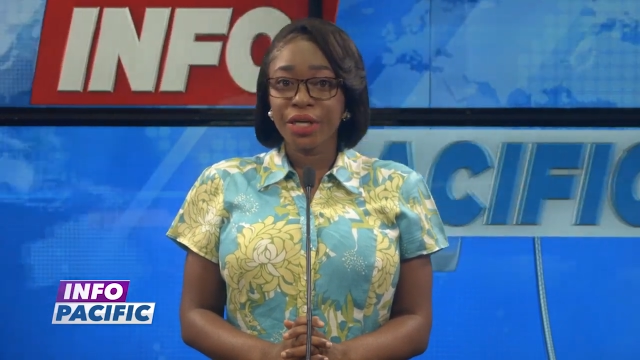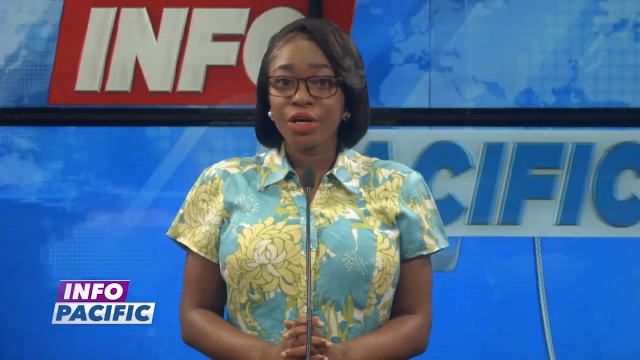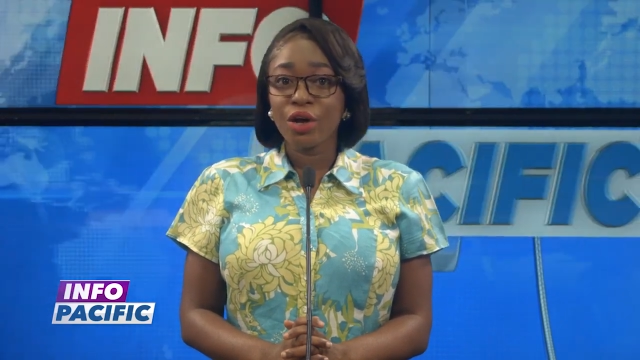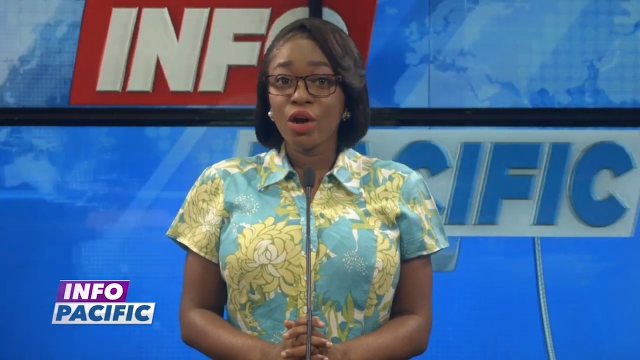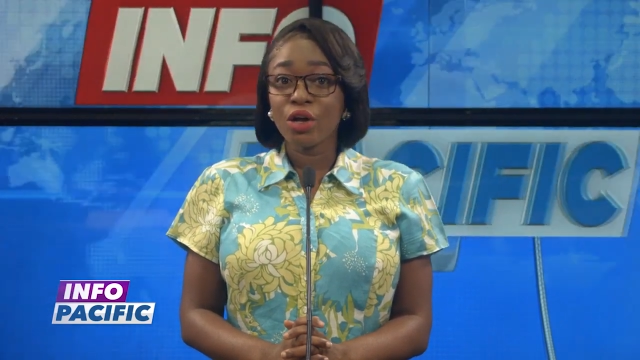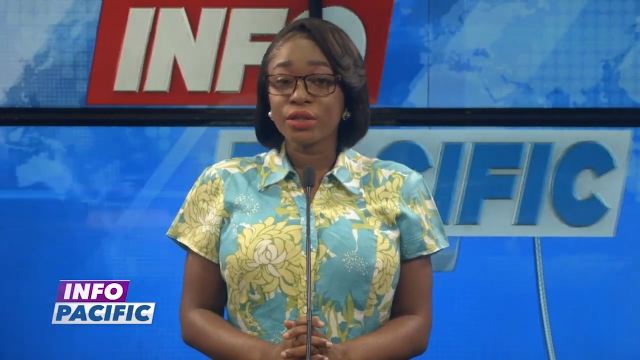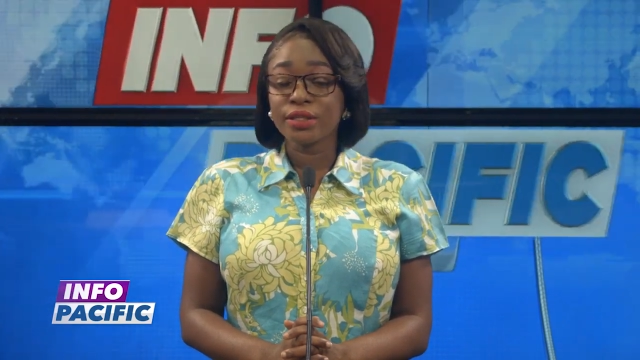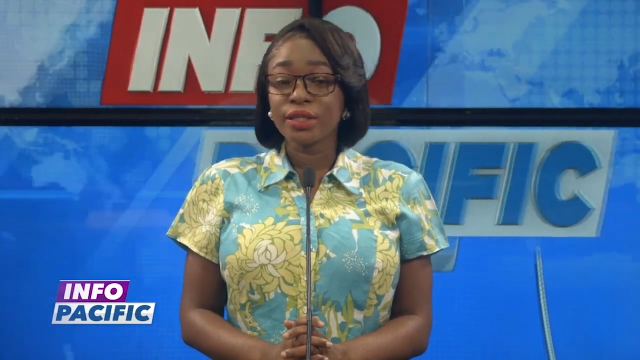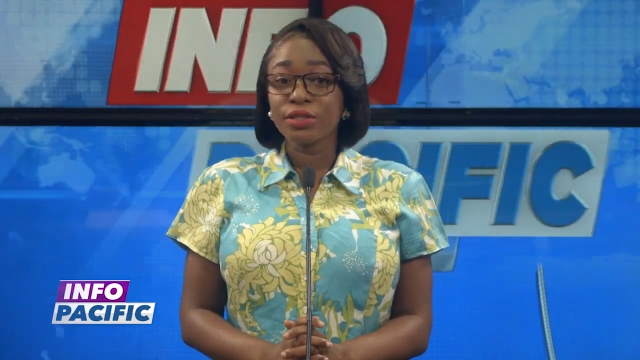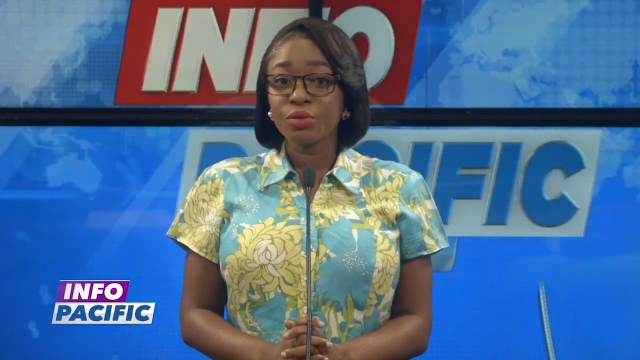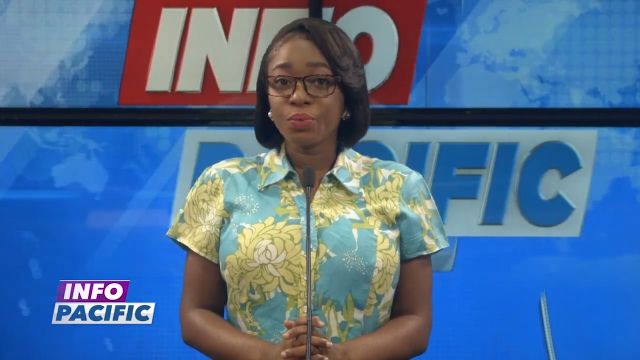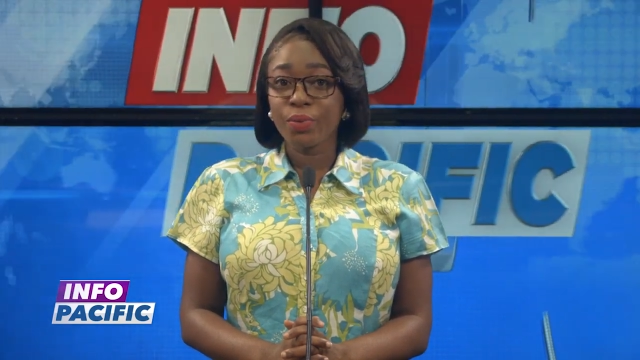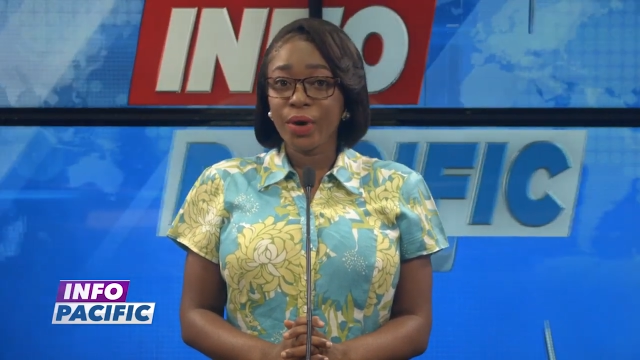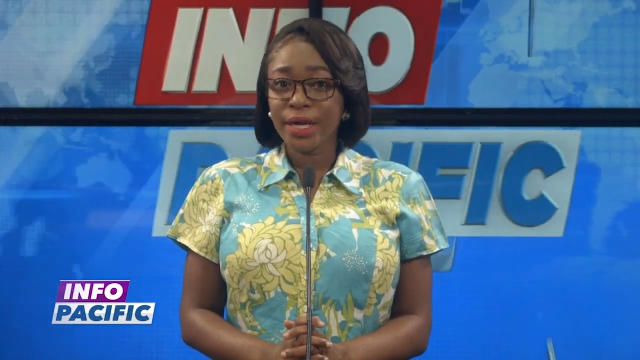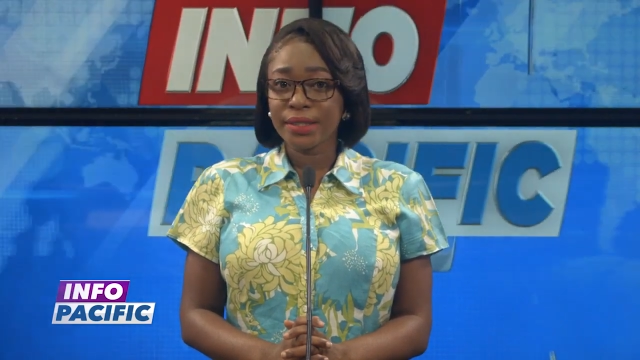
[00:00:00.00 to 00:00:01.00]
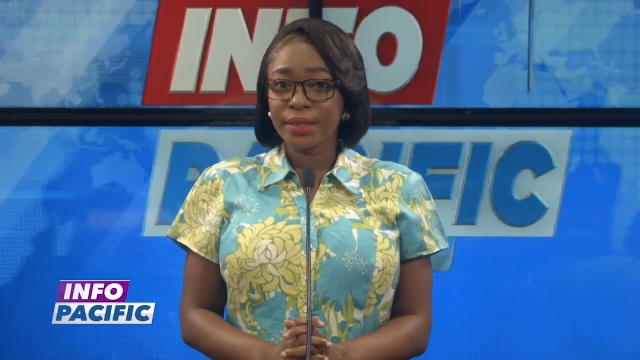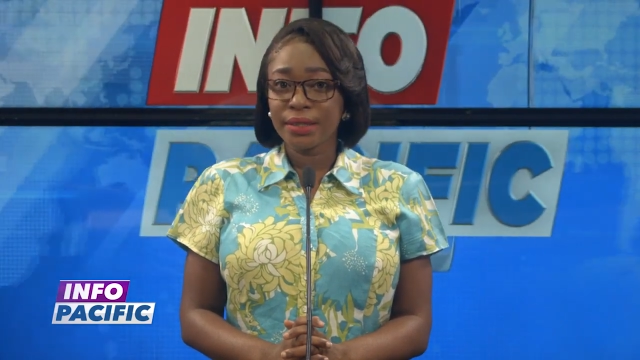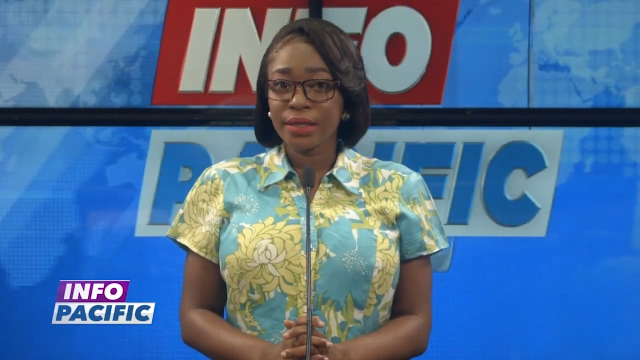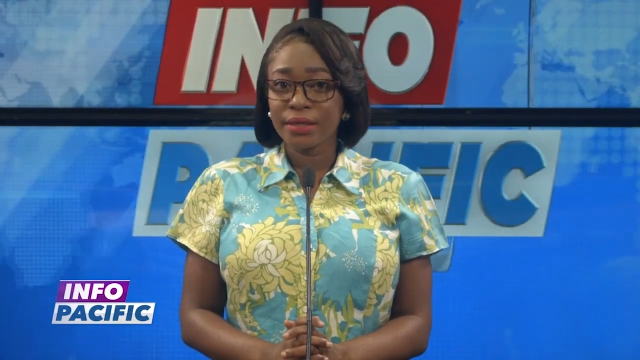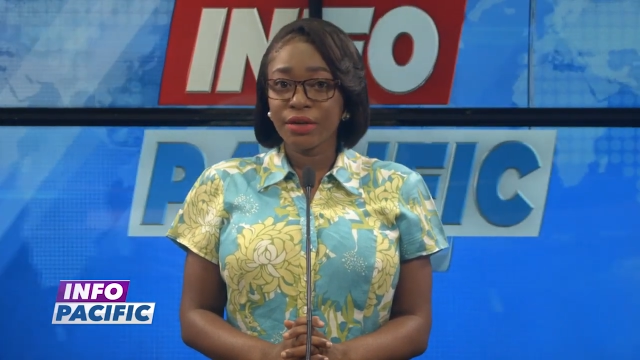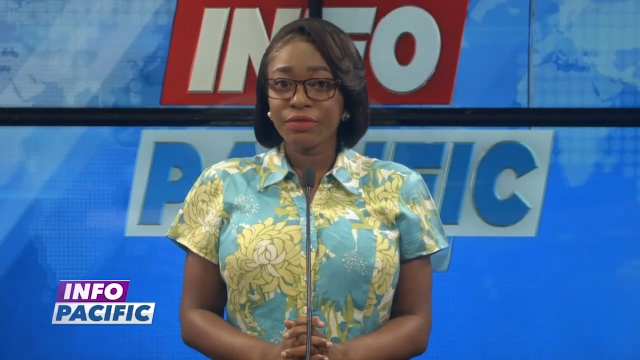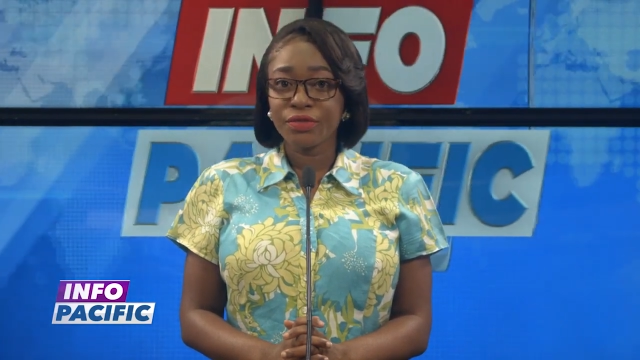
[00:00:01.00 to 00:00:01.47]
called the
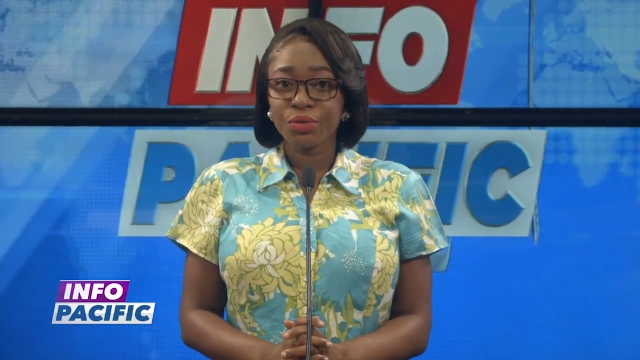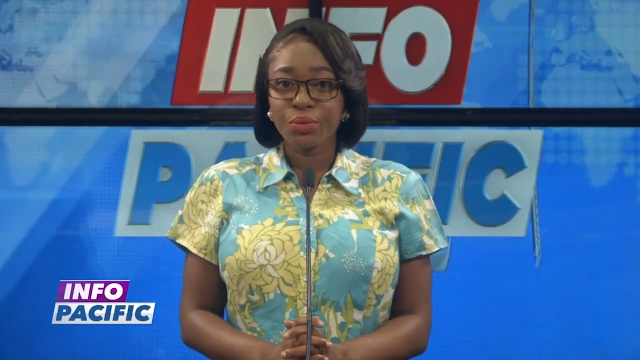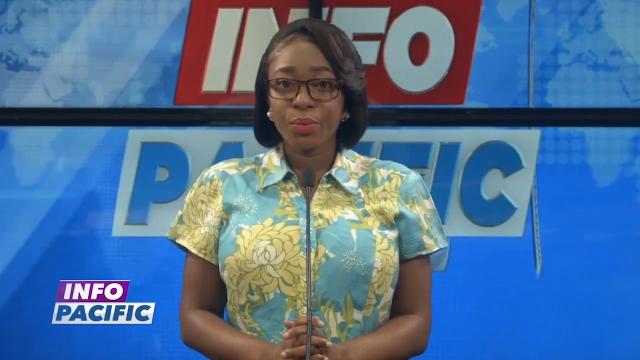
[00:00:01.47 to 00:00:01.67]
President of the